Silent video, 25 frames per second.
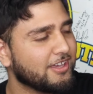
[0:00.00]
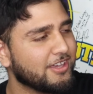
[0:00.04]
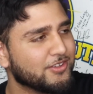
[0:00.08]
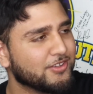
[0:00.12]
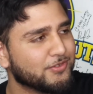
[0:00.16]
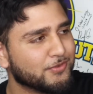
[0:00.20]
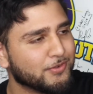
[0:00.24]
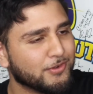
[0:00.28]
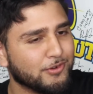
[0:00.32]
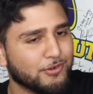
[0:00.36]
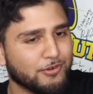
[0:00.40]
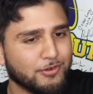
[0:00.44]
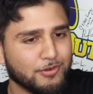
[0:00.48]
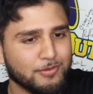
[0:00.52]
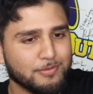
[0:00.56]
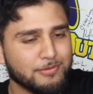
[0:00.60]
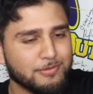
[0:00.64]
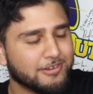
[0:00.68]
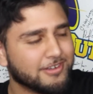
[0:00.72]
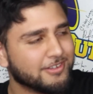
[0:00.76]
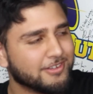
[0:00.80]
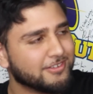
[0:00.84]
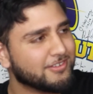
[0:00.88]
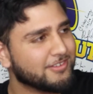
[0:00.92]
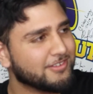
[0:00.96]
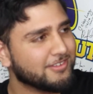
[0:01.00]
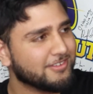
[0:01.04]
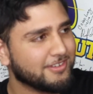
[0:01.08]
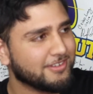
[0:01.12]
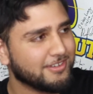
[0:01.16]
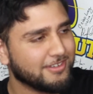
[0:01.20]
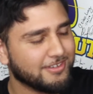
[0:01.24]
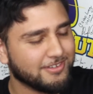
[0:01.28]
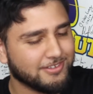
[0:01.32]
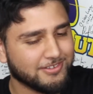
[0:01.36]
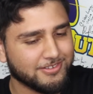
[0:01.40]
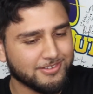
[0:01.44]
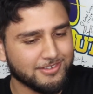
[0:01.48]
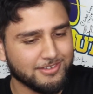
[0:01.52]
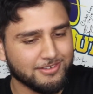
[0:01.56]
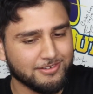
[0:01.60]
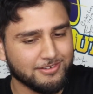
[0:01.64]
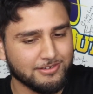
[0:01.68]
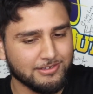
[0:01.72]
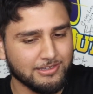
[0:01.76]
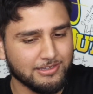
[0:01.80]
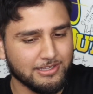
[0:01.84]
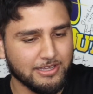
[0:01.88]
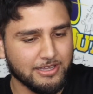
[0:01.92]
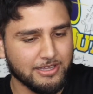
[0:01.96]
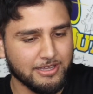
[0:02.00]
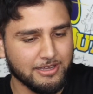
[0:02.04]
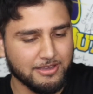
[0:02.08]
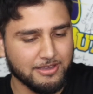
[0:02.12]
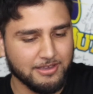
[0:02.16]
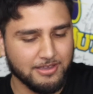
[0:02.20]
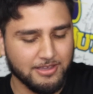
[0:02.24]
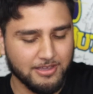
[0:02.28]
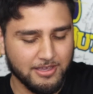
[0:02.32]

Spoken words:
As we're Ubering to the Eden Center, like.